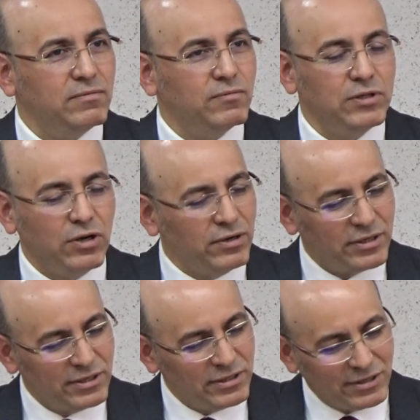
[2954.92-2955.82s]
we don't
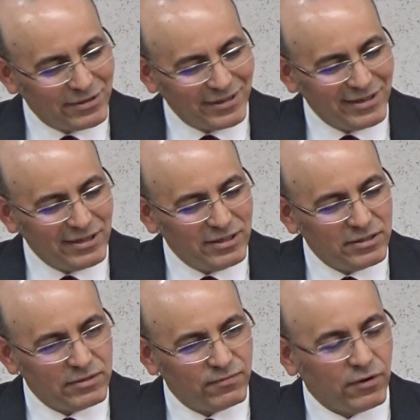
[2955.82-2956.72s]

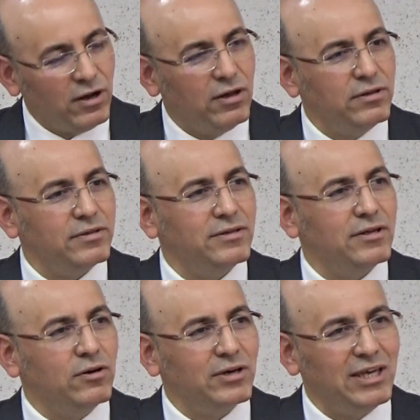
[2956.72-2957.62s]
fall
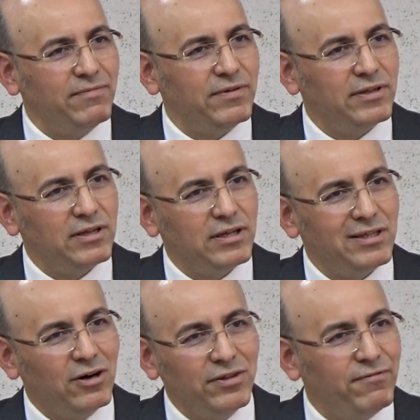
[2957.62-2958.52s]
or keep
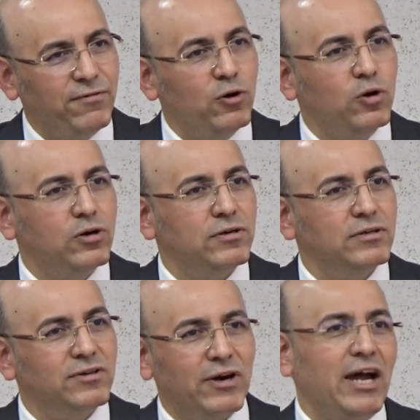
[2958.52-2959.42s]
on the floor
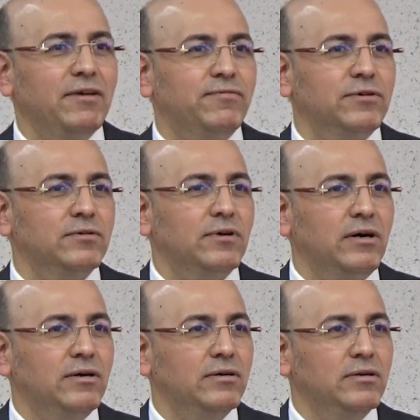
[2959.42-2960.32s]
crying for
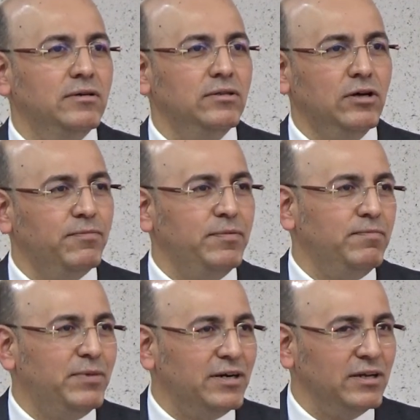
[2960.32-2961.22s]

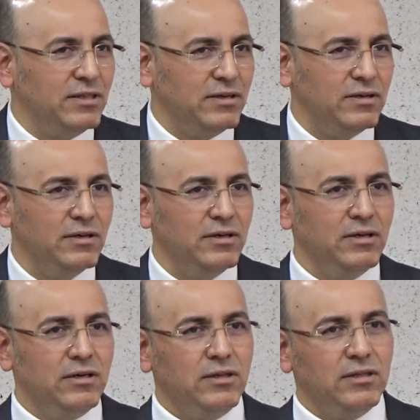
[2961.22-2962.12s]
not bearing the,
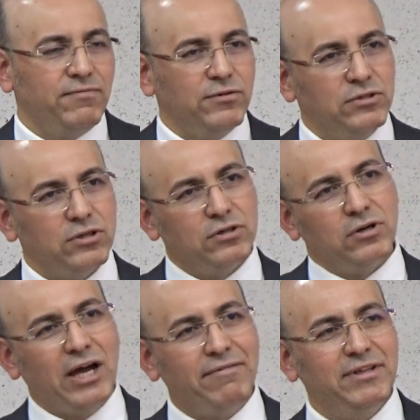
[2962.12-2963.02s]
the fruits or
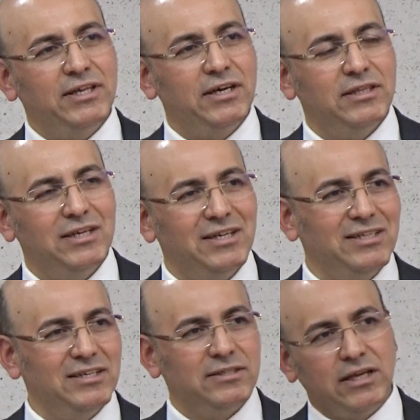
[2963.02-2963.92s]
having the, the,
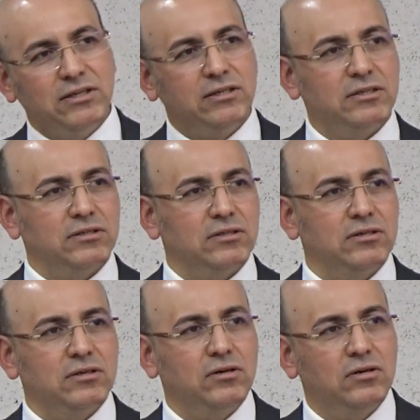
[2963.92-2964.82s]
the standard
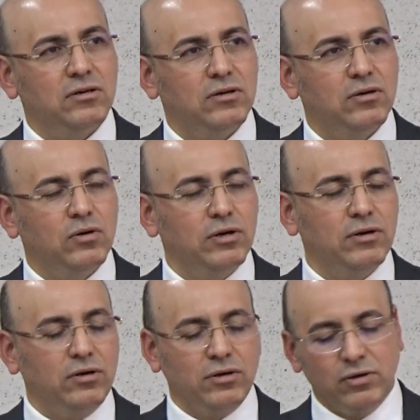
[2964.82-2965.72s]
or,
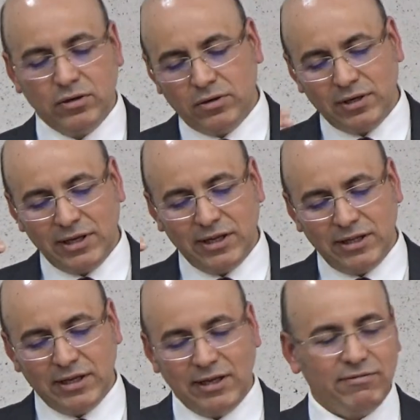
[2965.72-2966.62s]
or, or, or the,
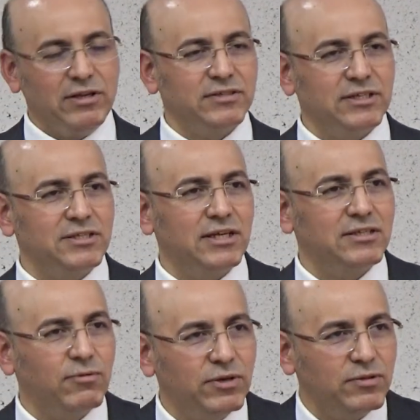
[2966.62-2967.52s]
the, level of success
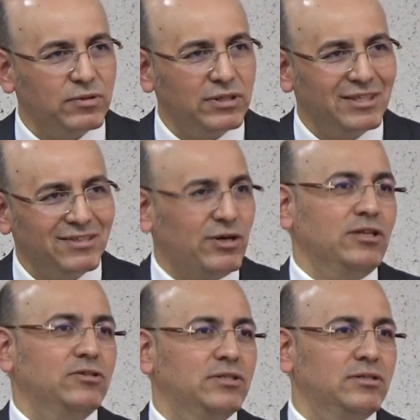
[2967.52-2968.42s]
that we try
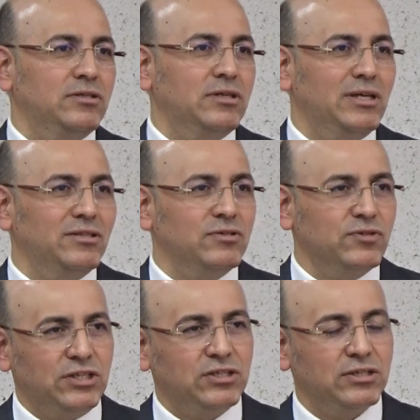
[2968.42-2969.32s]
to, to, to
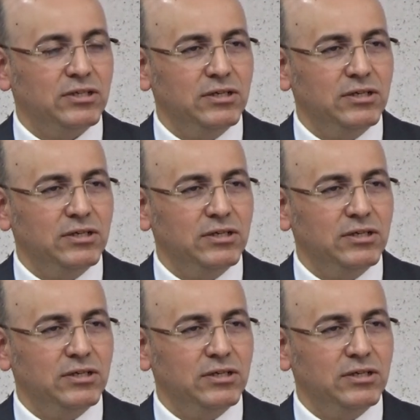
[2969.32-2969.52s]
reach.